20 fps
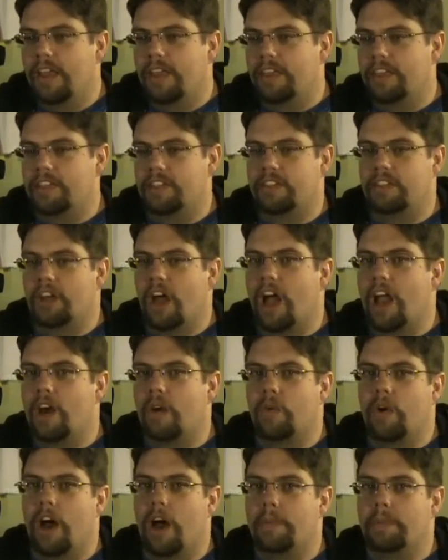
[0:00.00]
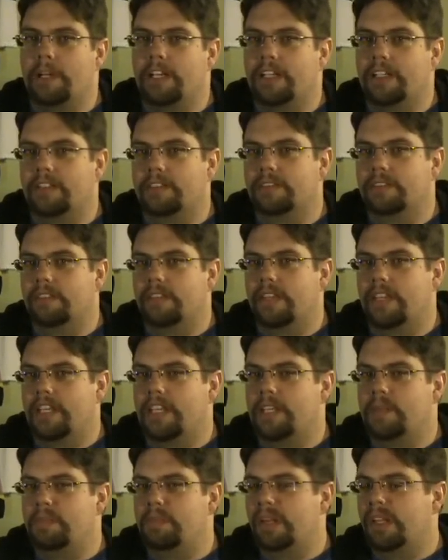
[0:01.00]
This diorama that
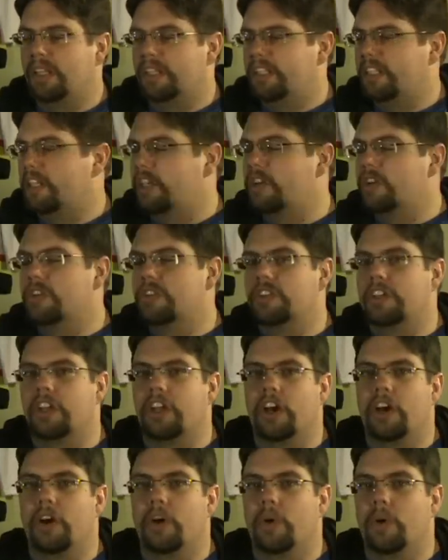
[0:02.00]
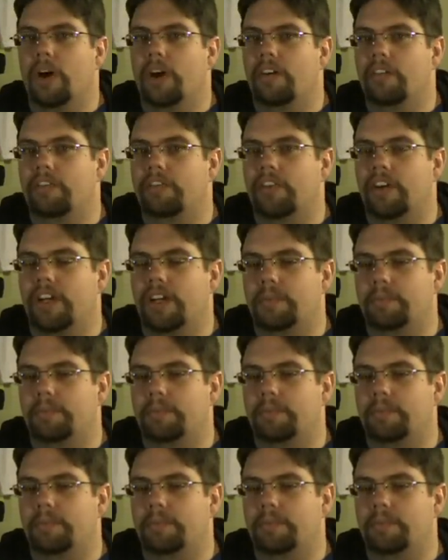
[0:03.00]
he built years ago of